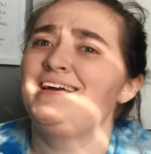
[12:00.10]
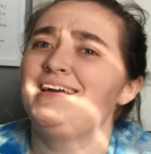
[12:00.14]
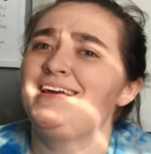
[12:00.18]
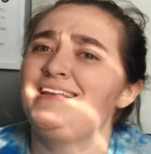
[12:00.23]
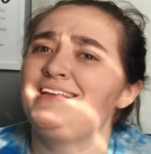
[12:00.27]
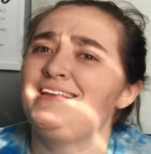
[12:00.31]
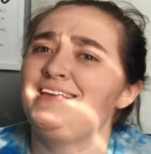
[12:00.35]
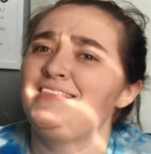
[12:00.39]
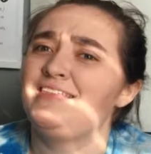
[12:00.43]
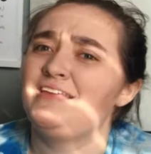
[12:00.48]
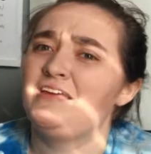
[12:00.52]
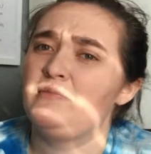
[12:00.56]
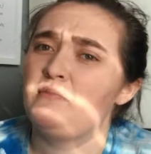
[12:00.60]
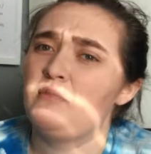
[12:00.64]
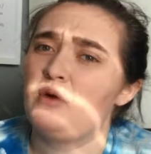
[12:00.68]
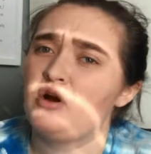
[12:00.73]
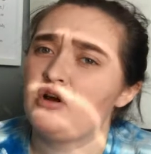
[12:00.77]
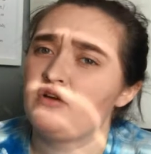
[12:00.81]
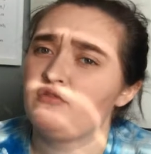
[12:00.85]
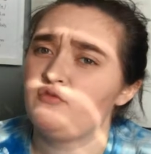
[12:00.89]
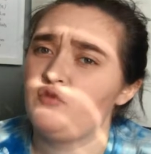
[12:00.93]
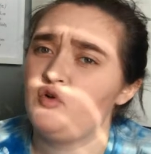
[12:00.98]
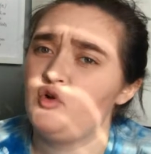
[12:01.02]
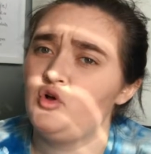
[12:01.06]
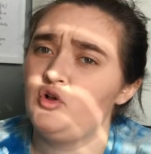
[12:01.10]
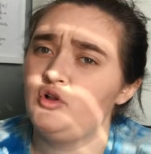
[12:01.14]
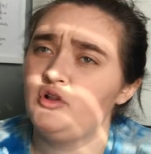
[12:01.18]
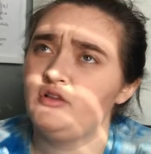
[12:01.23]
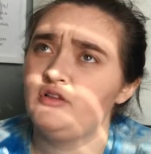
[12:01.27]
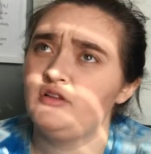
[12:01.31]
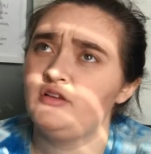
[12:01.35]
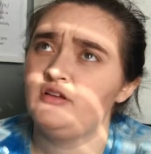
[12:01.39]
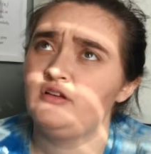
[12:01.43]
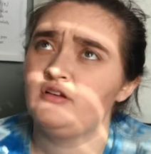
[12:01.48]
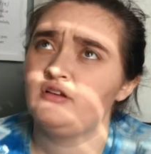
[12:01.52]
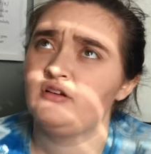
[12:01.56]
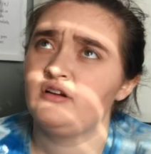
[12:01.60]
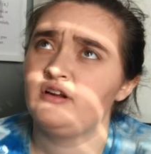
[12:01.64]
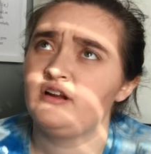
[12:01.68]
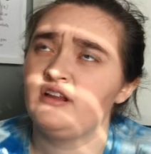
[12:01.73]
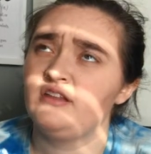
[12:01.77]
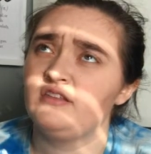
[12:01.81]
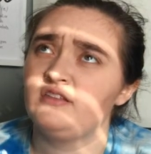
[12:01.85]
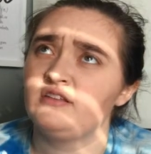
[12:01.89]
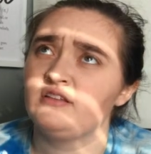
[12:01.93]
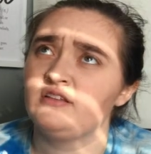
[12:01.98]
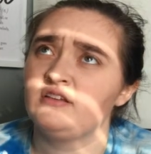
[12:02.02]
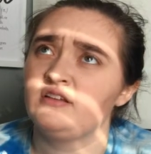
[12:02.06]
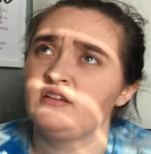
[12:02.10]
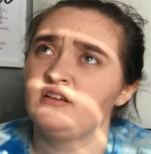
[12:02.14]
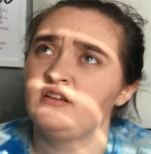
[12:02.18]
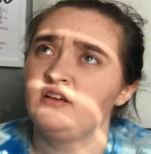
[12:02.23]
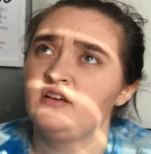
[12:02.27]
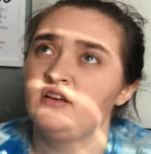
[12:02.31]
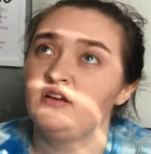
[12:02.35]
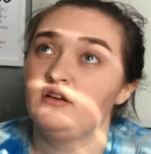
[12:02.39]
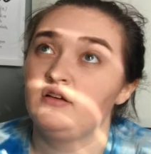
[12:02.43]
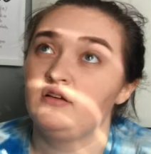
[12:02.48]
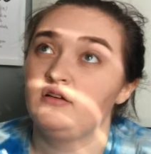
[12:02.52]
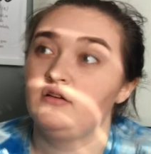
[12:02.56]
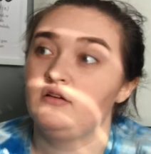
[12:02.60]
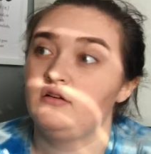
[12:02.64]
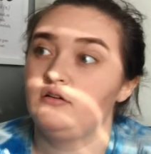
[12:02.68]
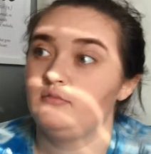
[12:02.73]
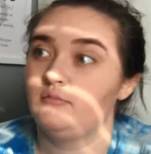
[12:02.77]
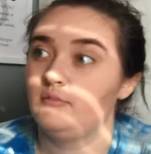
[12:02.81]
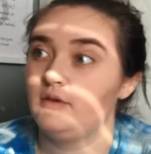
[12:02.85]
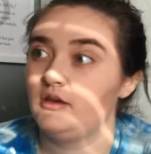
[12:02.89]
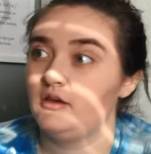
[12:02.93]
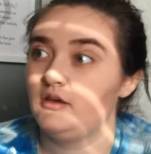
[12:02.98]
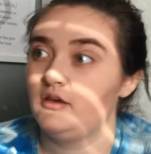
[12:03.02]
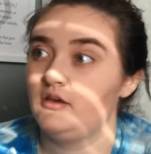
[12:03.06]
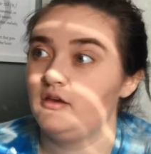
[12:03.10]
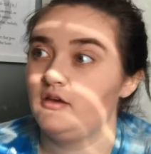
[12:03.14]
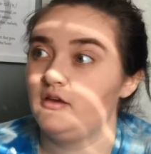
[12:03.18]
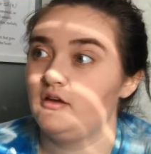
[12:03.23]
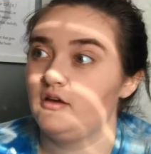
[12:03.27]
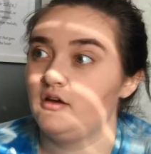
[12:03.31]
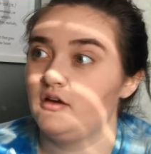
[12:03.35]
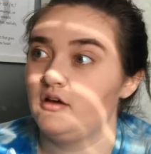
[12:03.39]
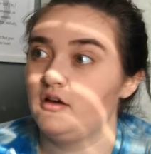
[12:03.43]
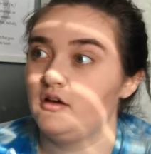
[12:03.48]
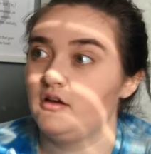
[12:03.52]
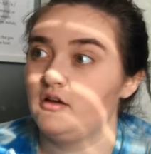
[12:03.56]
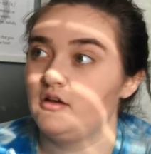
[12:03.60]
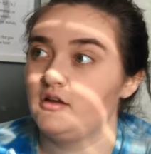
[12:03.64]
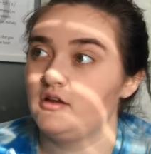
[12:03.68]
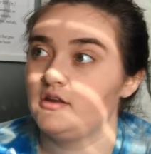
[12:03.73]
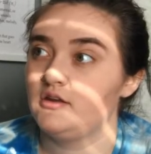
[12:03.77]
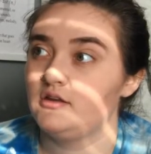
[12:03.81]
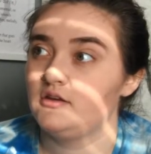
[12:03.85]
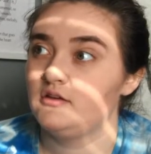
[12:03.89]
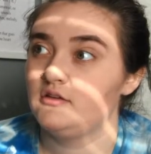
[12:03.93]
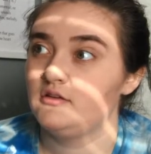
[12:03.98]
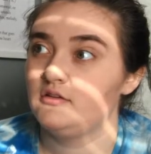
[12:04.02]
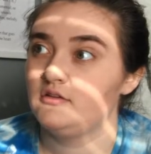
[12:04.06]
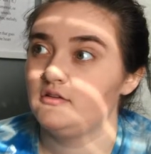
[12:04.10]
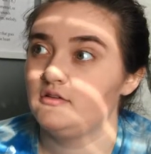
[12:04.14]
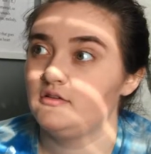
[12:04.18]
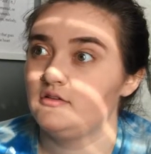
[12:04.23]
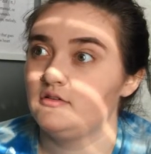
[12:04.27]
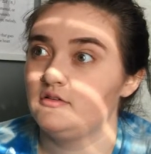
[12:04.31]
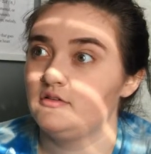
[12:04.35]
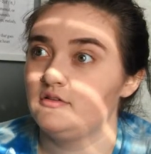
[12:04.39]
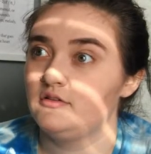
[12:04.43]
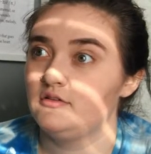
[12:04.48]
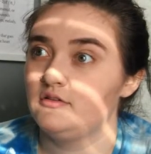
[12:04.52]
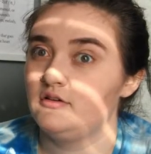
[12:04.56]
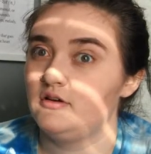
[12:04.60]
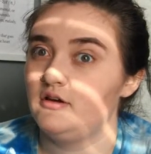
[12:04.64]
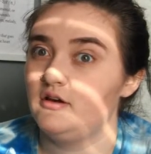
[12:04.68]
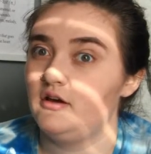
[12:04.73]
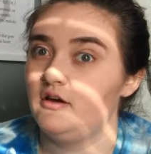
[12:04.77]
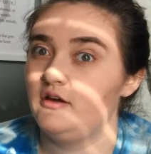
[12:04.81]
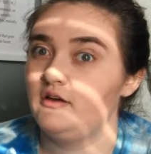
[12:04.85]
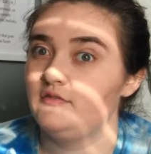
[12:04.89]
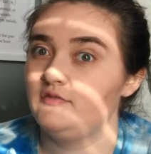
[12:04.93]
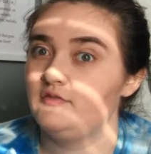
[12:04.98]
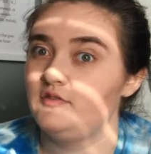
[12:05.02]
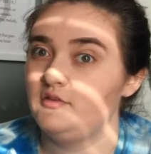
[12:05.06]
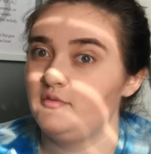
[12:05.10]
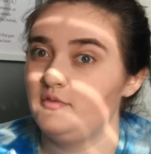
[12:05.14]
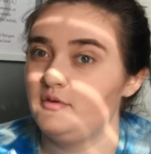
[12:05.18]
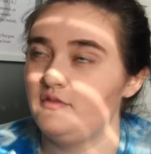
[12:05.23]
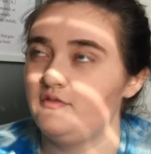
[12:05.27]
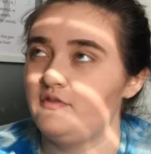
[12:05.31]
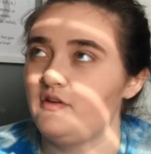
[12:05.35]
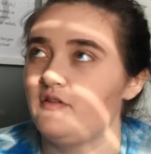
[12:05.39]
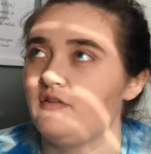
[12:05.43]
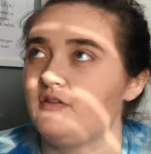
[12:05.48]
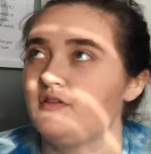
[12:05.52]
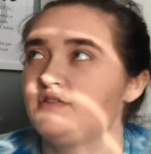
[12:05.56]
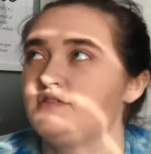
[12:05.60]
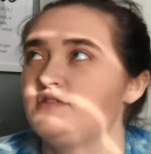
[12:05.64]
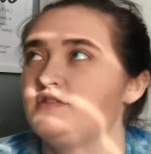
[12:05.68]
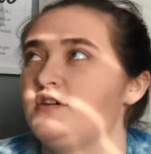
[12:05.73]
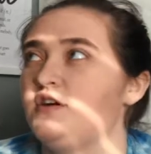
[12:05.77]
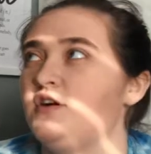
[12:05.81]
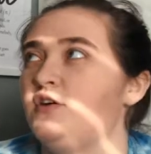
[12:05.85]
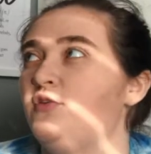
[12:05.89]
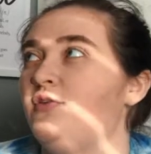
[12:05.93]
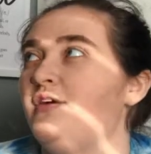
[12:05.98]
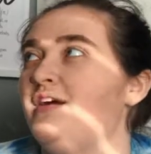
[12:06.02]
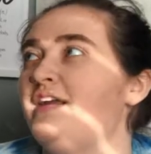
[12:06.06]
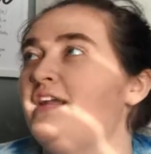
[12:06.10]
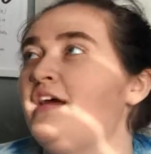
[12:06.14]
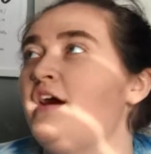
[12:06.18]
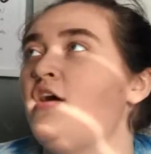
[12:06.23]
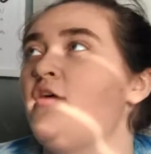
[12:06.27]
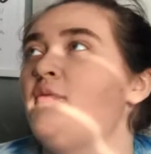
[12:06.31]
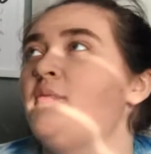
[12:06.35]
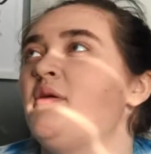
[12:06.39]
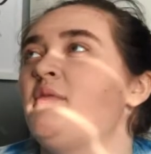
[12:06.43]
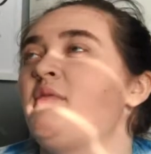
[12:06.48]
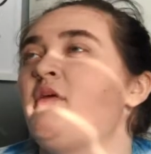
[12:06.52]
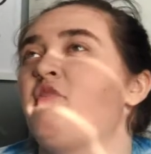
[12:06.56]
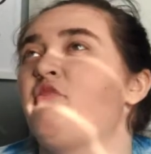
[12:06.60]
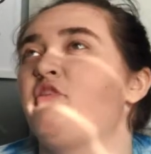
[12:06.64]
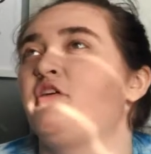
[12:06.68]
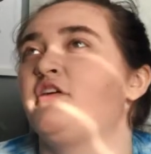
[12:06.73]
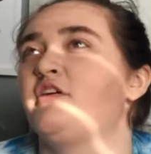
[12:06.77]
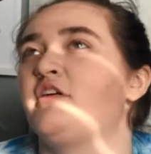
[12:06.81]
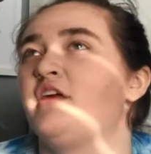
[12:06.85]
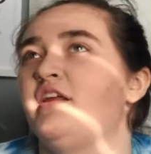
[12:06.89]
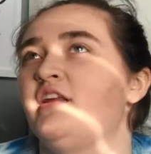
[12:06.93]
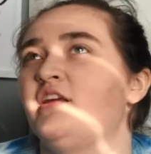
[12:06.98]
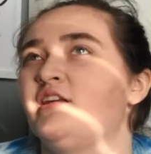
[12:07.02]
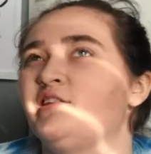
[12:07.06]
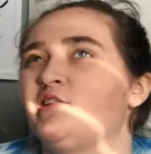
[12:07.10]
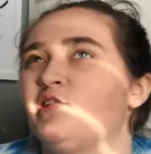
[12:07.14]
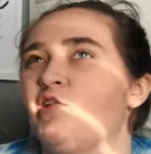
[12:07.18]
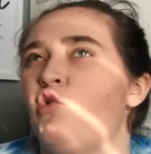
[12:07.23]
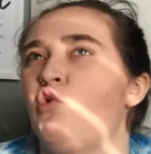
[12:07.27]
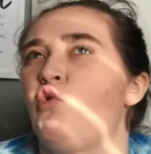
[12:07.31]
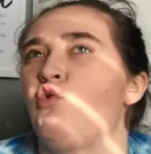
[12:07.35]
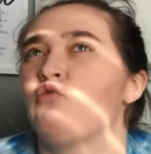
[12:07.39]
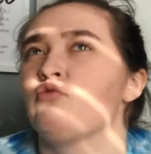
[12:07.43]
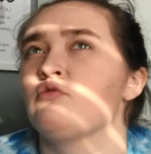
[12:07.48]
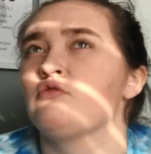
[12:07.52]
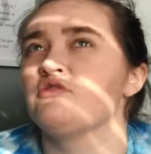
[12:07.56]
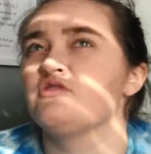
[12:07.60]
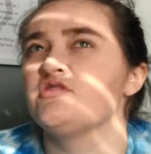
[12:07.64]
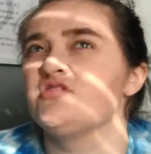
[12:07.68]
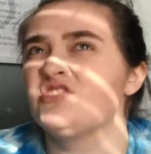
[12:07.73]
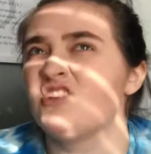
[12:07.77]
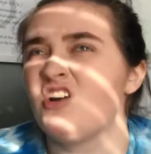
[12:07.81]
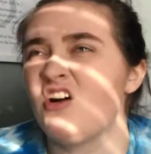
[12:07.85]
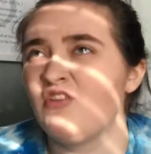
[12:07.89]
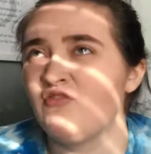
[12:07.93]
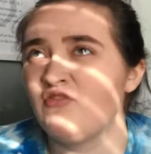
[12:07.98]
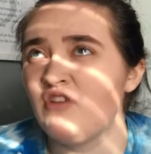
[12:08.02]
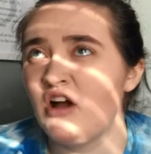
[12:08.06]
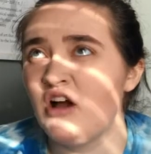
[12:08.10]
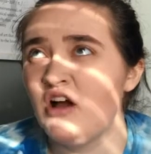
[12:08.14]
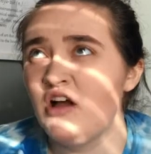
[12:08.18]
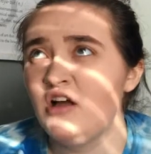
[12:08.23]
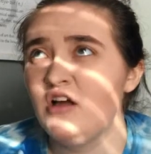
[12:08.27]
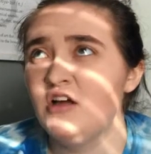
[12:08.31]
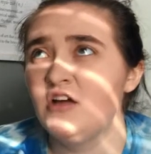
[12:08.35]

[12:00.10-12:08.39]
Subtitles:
Anything Marvel or anything? Oh my god. I have too many favorites. So right now me and my friend are getting into the horror genre.